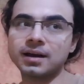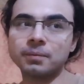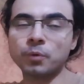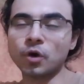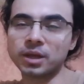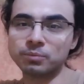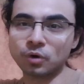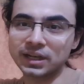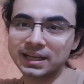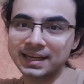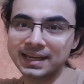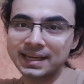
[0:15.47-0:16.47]
a
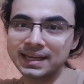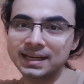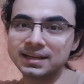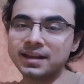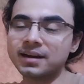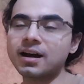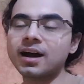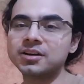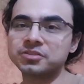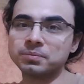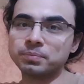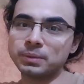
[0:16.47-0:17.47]
Pokemon League, there are
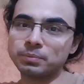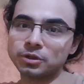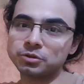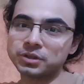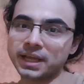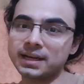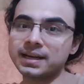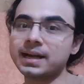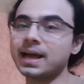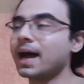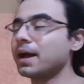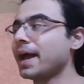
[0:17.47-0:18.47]
some people who think
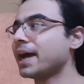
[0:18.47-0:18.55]
that